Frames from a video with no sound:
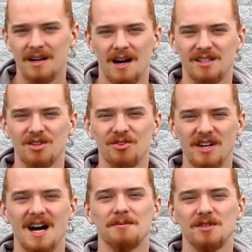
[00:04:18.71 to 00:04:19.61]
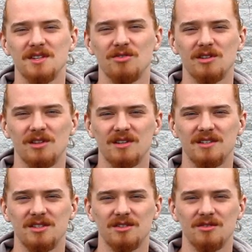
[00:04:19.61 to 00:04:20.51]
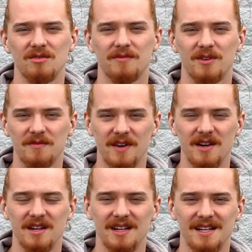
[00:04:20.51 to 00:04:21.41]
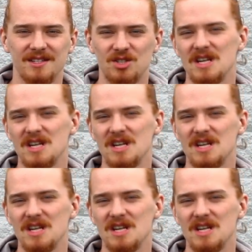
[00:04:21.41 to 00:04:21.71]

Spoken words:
Another great option that you can look into for a very nice,